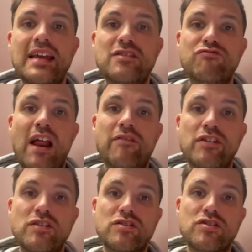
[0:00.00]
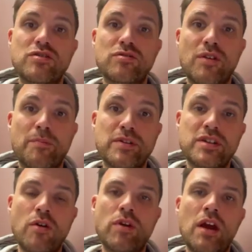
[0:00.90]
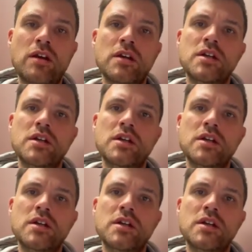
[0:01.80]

is relevant to the persona.